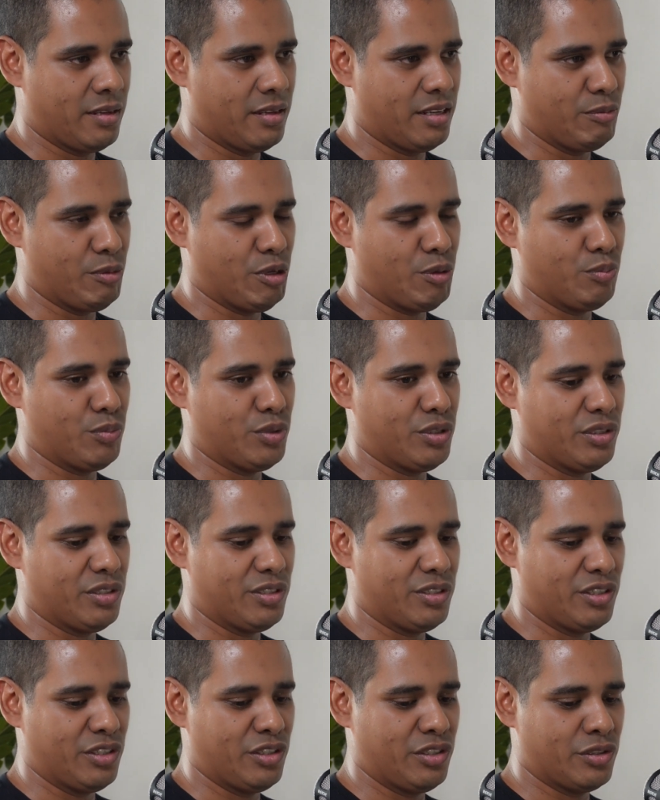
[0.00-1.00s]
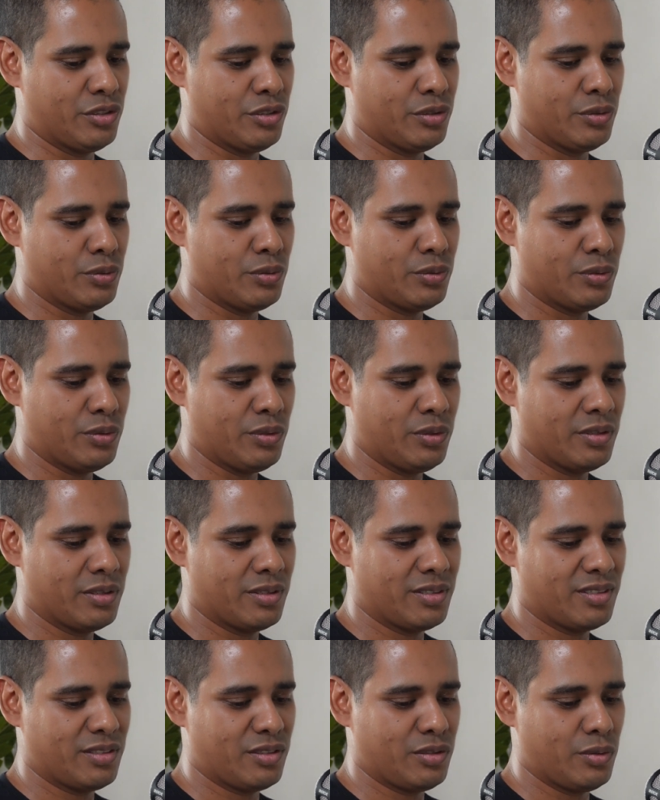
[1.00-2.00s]
Remember, you
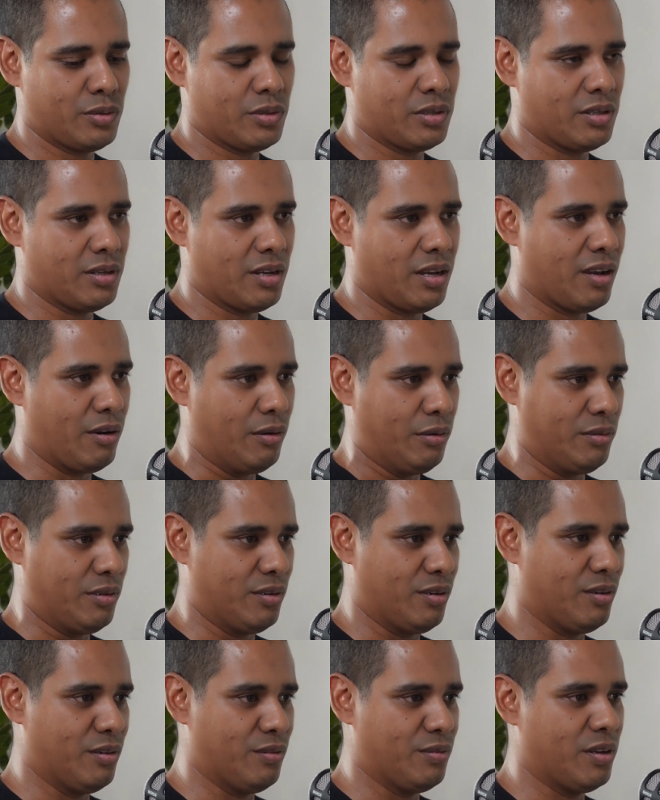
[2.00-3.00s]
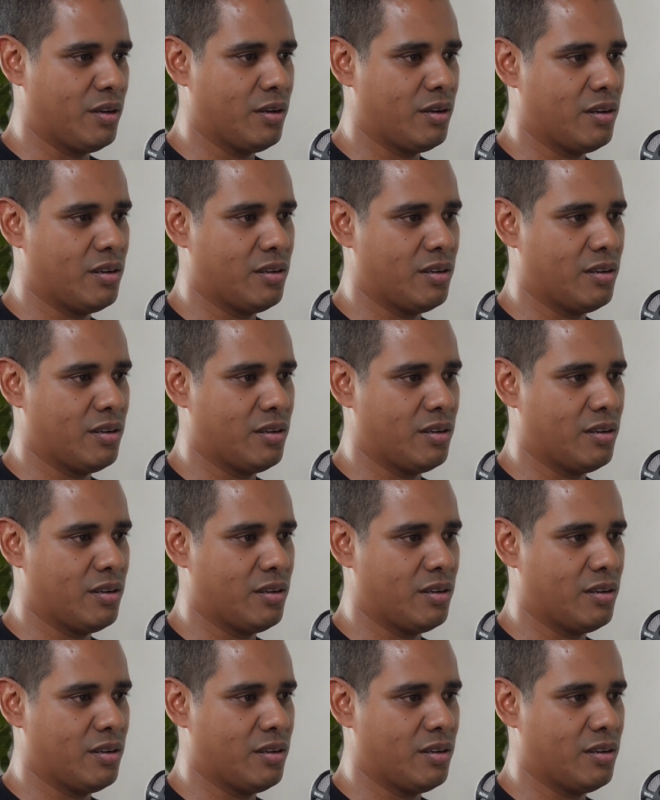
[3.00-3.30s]
took her out of